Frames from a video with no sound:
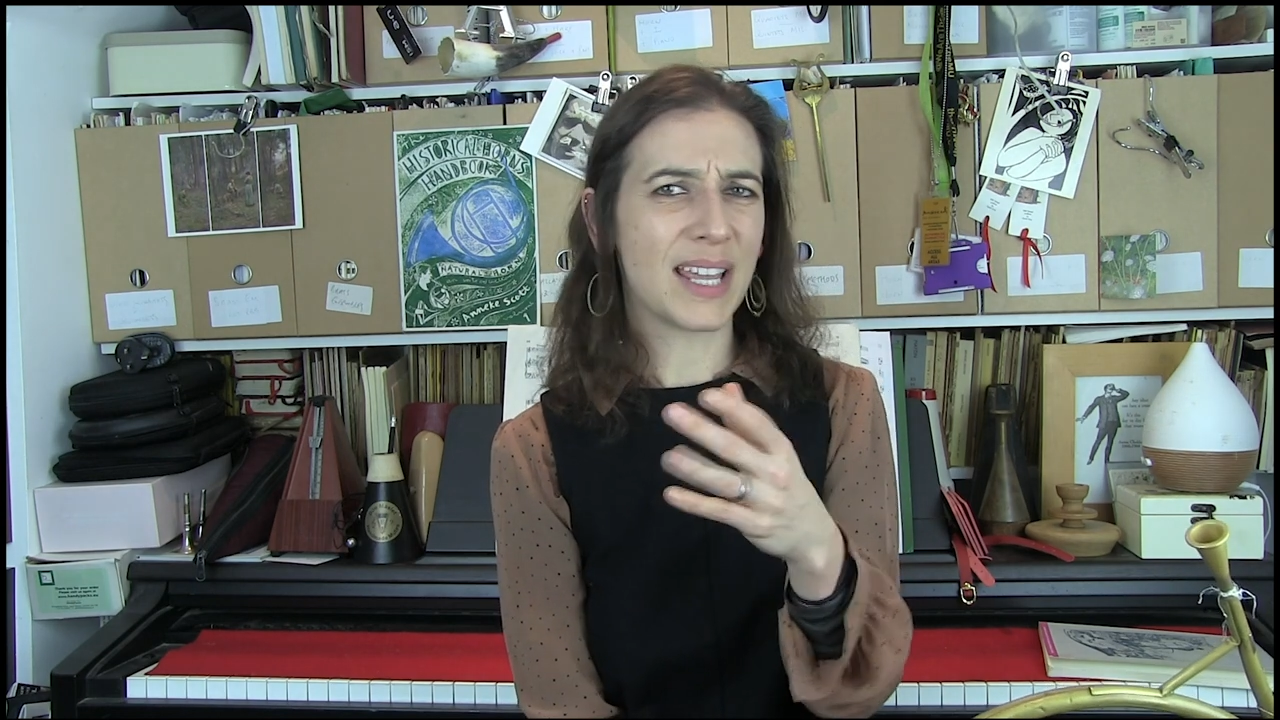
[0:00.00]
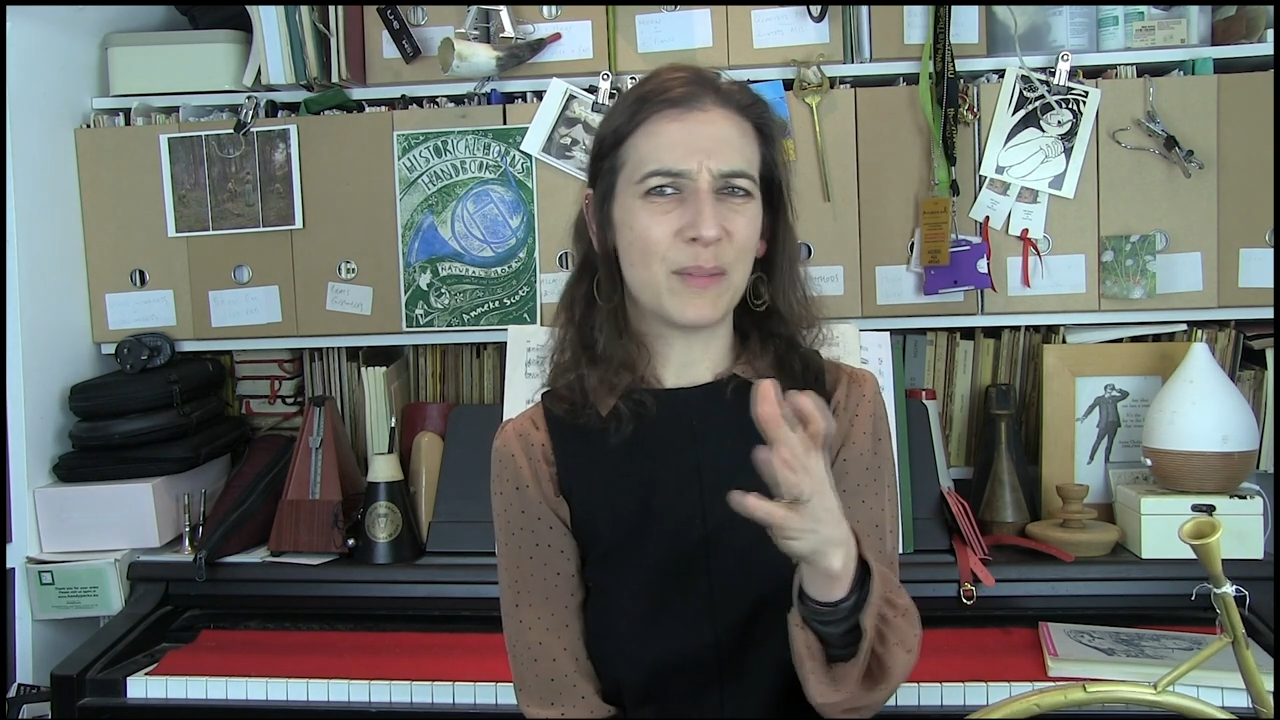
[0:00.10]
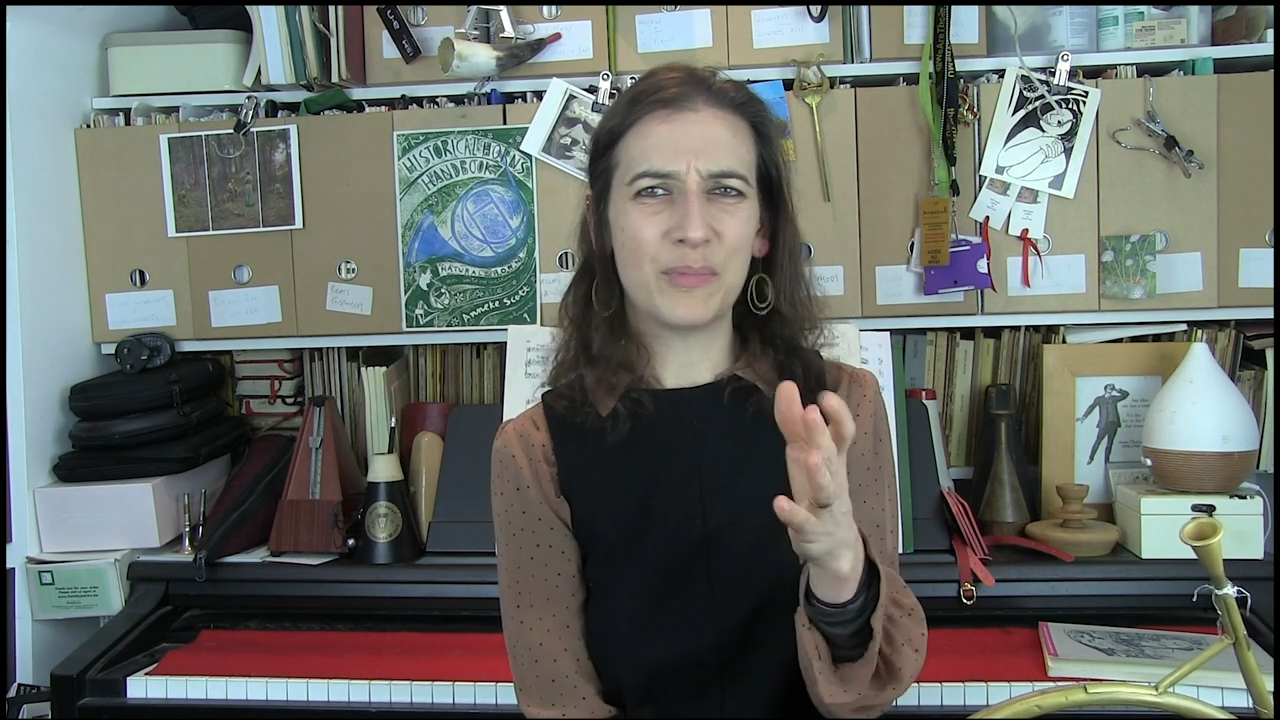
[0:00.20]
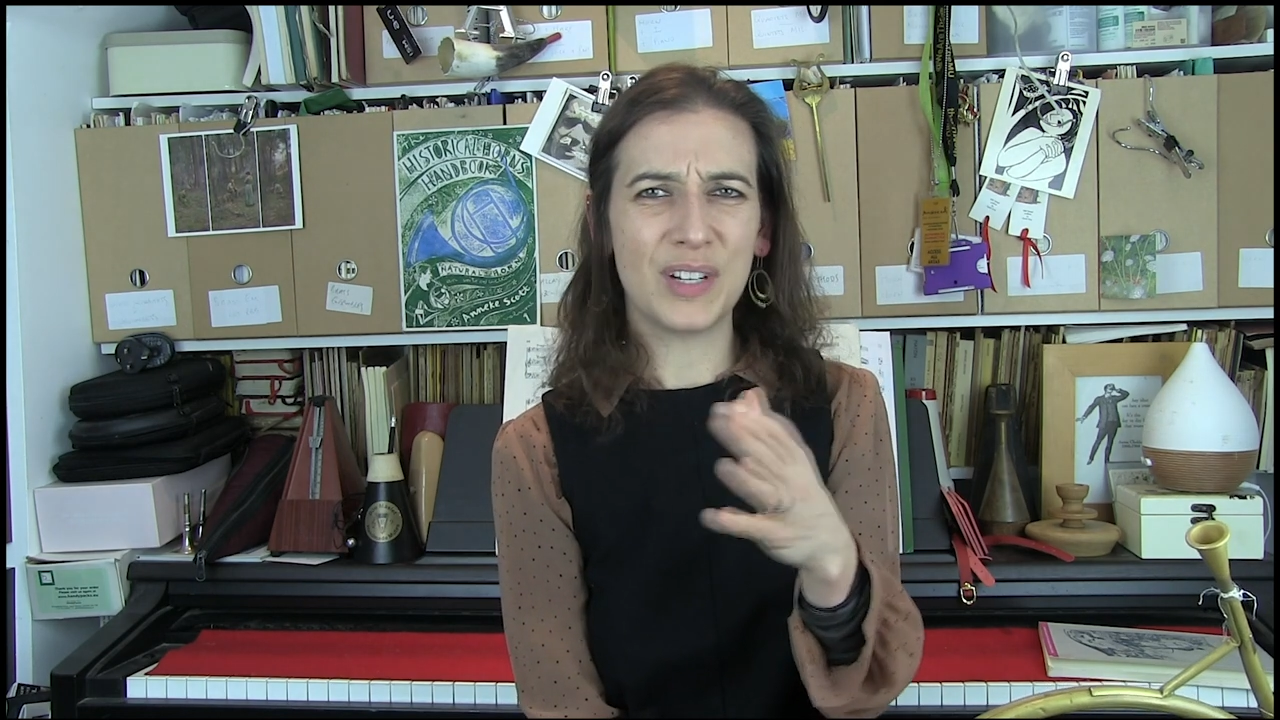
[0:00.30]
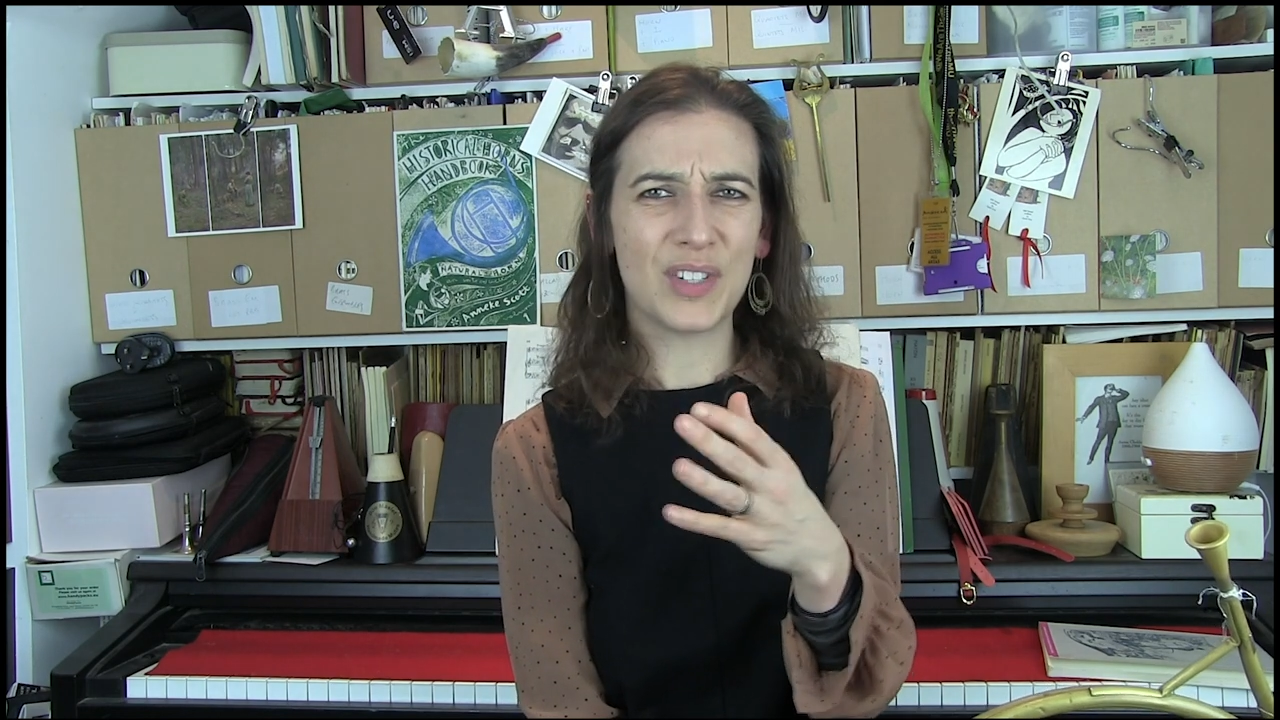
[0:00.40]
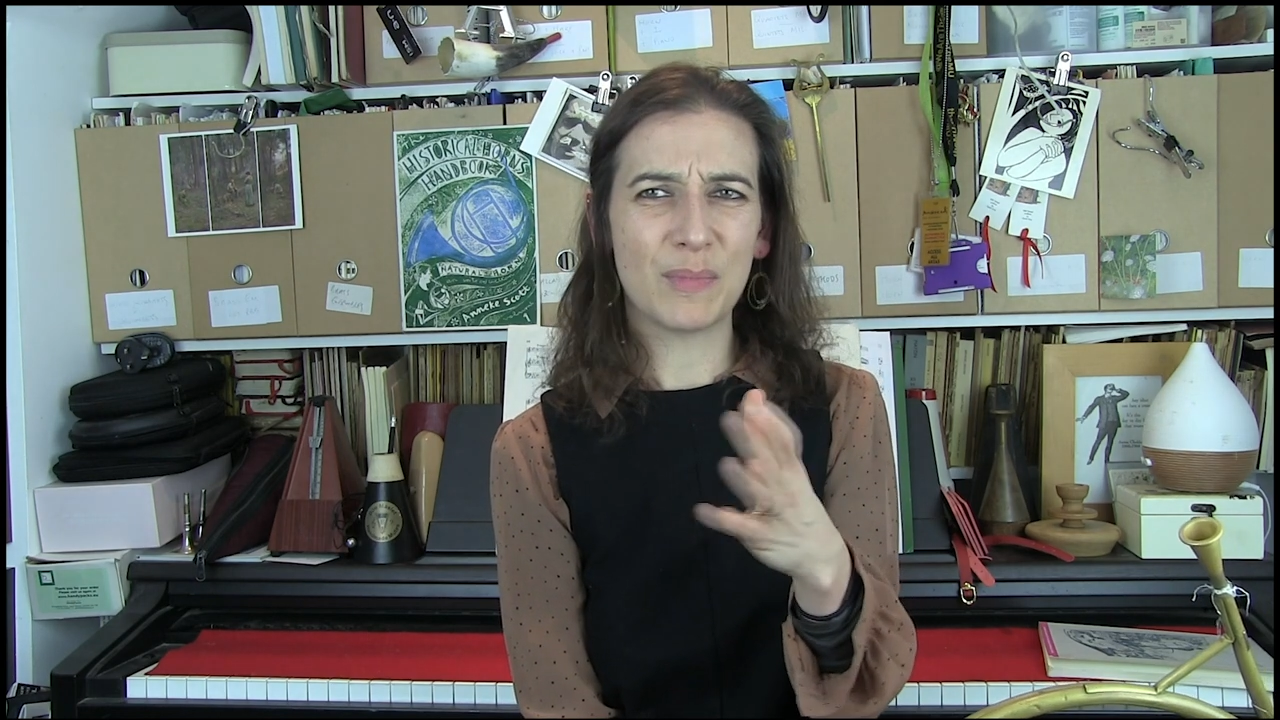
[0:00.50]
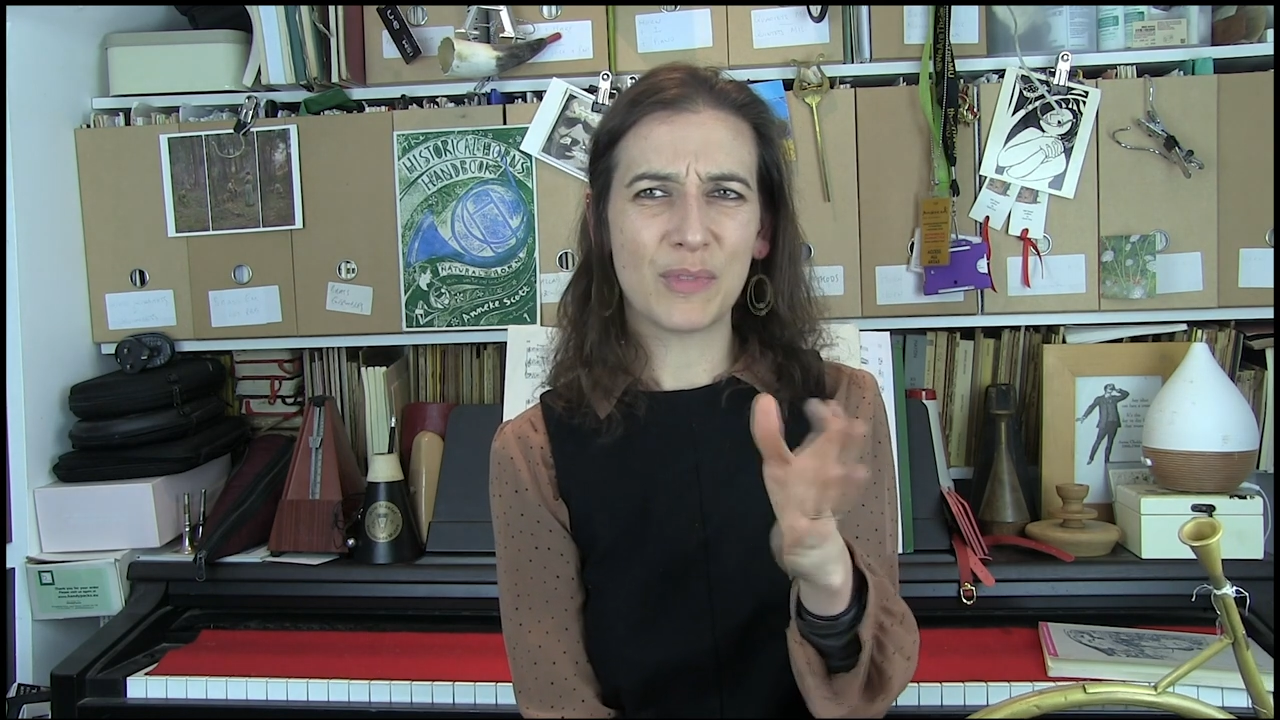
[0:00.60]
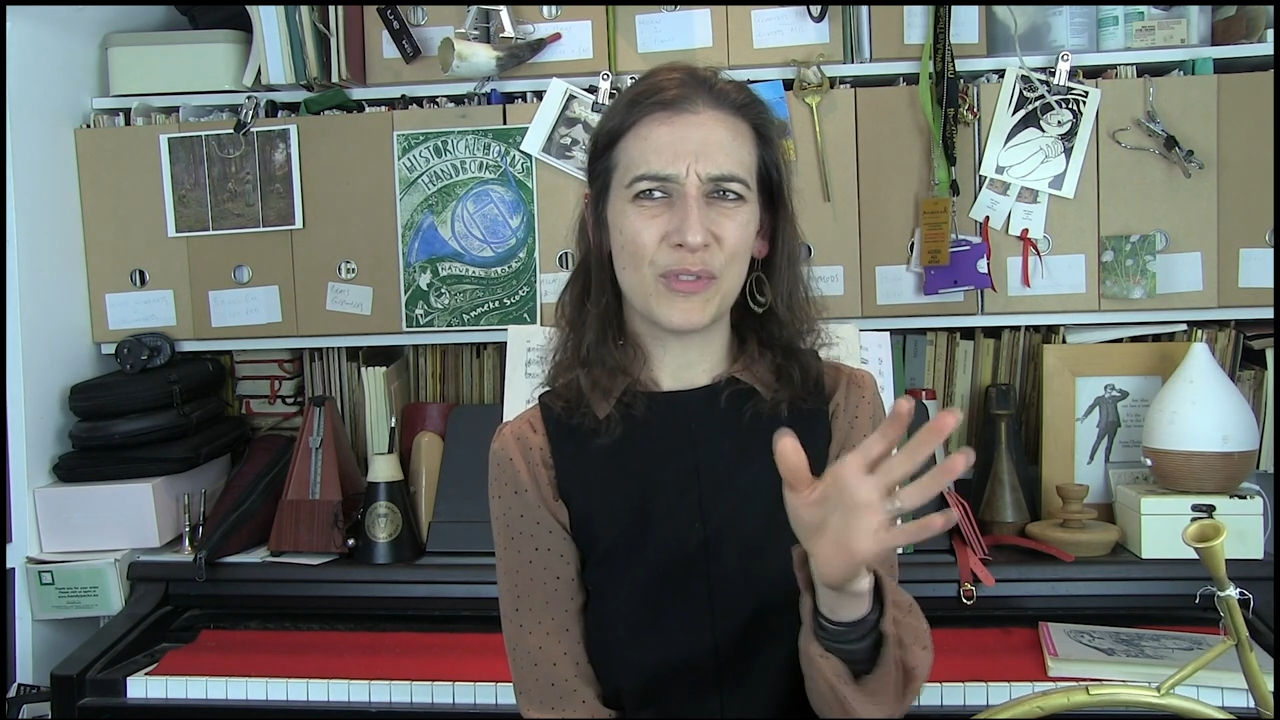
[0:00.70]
like a prism